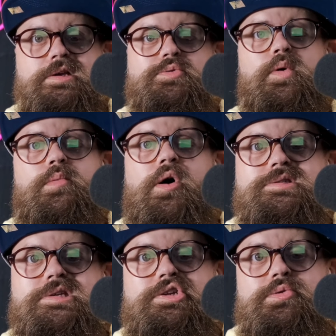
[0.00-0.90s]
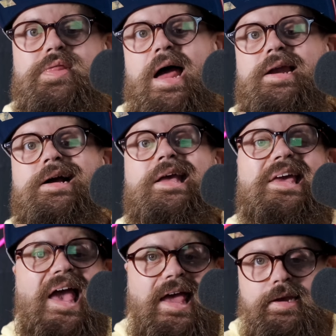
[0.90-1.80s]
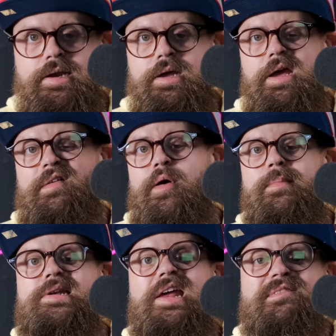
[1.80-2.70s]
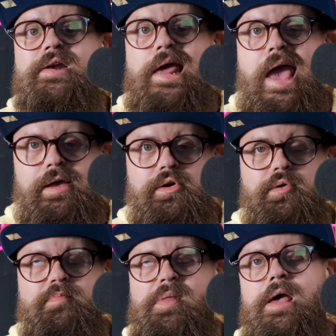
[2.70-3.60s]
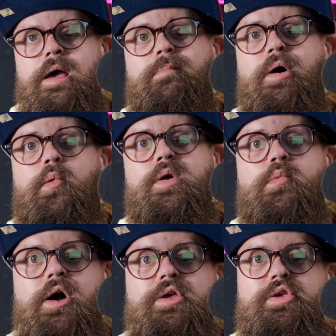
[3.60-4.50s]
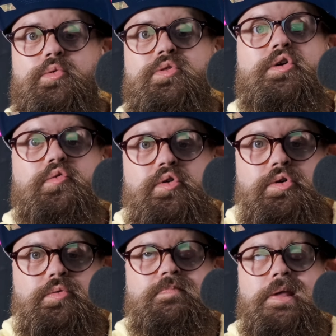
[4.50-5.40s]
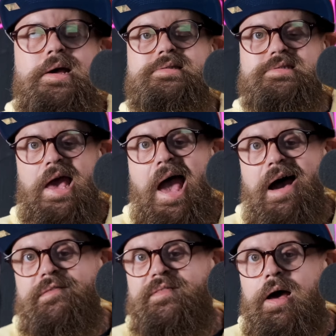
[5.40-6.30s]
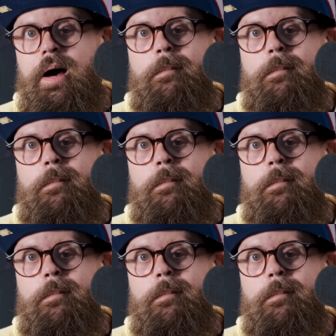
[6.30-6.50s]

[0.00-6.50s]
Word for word: is we want to do that again from a different angle, but we want you, the groom, to have a